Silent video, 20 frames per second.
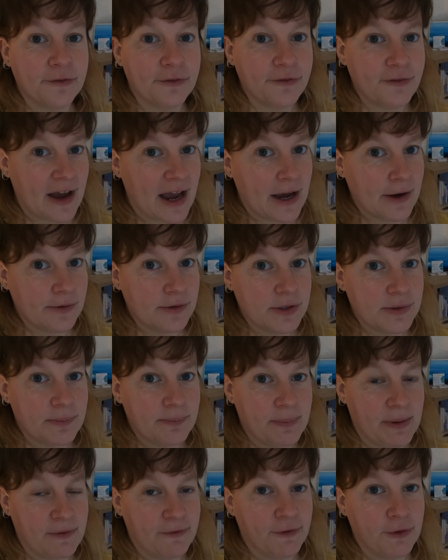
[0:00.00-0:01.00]
found
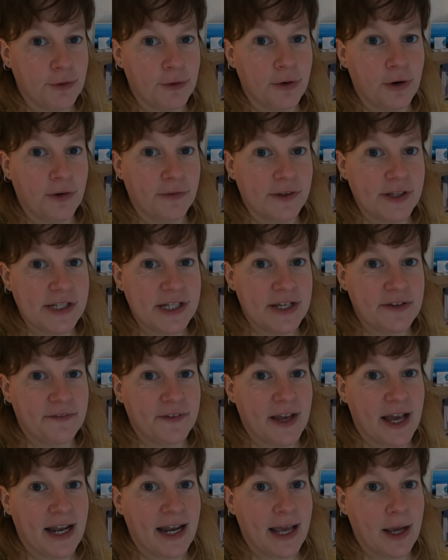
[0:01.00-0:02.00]
before on the
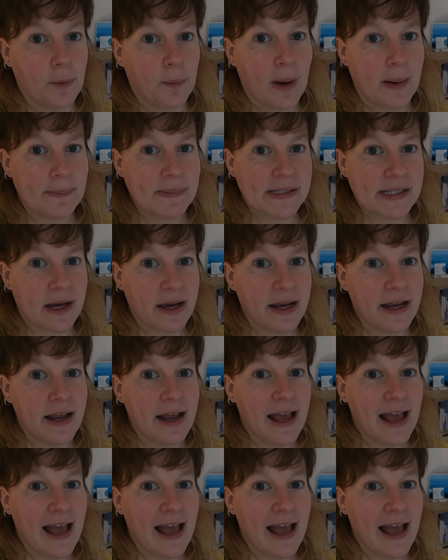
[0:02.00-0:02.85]
DVLA website,